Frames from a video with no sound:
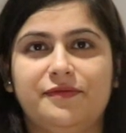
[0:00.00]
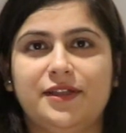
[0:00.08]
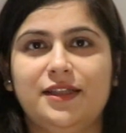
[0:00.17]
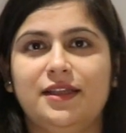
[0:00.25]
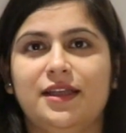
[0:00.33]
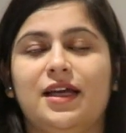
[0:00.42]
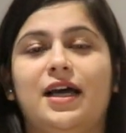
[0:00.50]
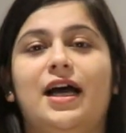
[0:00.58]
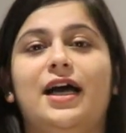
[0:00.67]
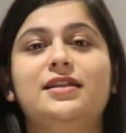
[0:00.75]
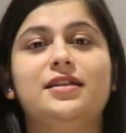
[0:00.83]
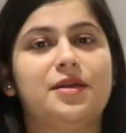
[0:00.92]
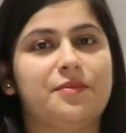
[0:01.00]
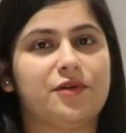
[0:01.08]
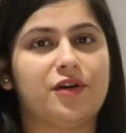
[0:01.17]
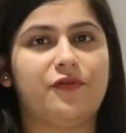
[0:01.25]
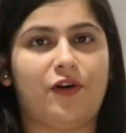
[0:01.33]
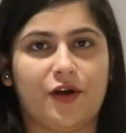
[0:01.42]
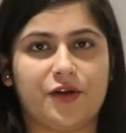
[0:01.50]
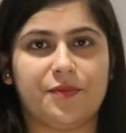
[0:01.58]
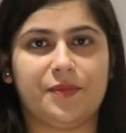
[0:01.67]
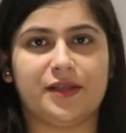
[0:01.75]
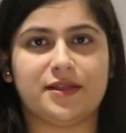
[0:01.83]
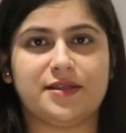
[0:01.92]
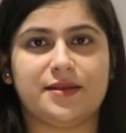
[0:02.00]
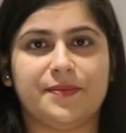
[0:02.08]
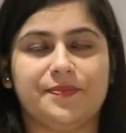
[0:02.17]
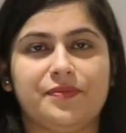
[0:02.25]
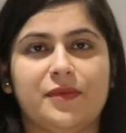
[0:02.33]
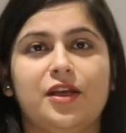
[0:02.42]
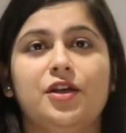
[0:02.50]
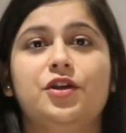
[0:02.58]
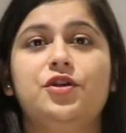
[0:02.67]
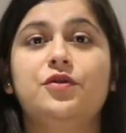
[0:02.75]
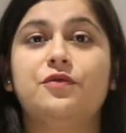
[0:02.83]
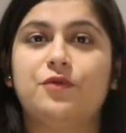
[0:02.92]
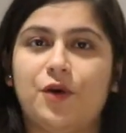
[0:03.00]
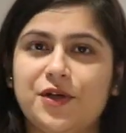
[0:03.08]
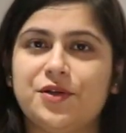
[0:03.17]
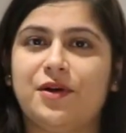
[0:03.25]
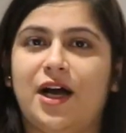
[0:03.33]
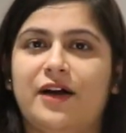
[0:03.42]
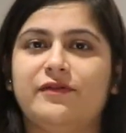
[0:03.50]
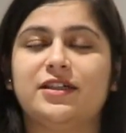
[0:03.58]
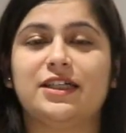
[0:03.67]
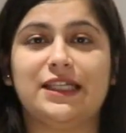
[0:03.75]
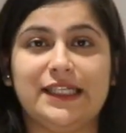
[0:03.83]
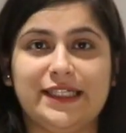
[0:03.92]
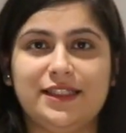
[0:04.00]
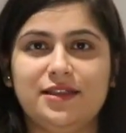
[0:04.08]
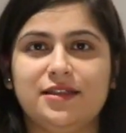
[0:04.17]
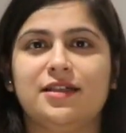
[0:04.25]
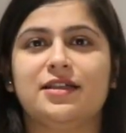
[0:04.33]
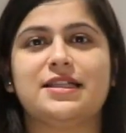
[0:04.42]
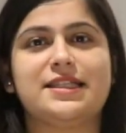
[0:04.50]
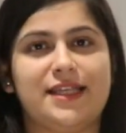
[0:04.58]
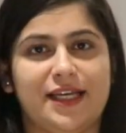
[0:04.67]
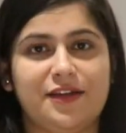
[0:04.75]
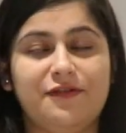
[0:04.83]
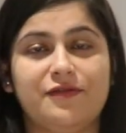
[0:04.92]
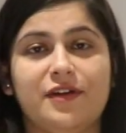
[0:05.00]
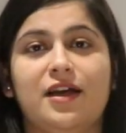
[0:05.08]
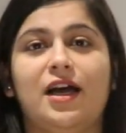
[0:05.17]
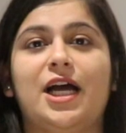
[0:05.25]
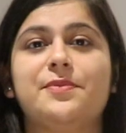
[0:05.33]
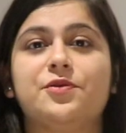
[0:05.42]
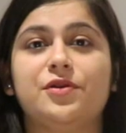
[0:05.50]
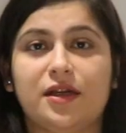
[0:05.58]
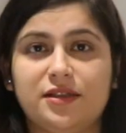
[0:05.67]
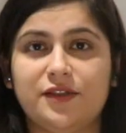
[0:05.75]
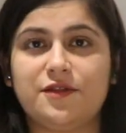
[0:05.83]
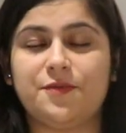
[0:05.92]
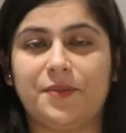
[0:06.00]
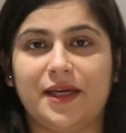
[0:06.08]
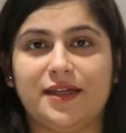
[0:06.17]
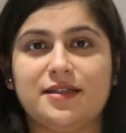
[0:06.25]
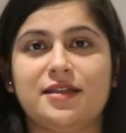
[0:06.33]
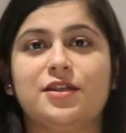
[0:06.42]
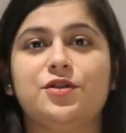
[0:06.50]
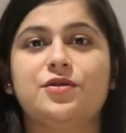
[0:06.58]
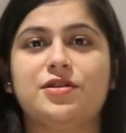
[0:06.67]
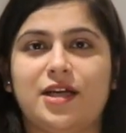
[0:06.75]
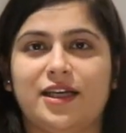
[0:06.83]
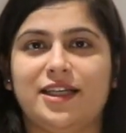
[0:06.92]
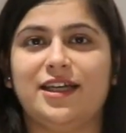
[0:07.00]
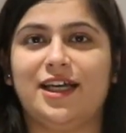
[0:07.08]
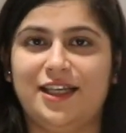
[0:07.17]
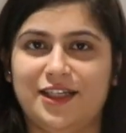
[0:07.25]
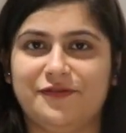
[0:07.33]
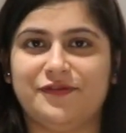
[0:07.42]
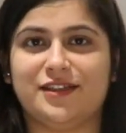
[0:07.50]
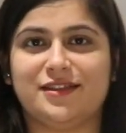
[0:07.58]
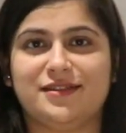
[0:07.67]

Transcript: with and the number of occupants. You want to have a clean, safe and productive space to study and live in.